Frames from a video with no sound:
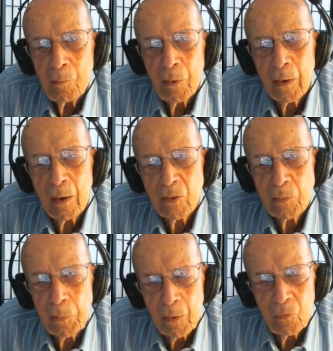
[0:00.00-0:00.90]
but I
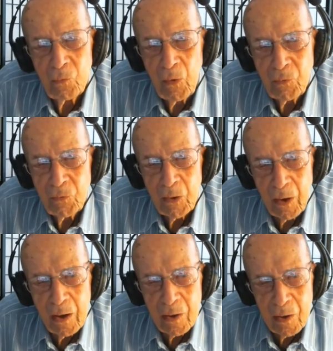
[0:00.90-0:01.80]
spent
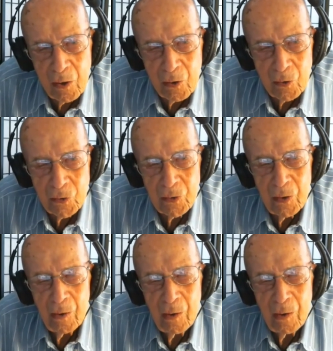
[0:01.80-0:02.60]
58 years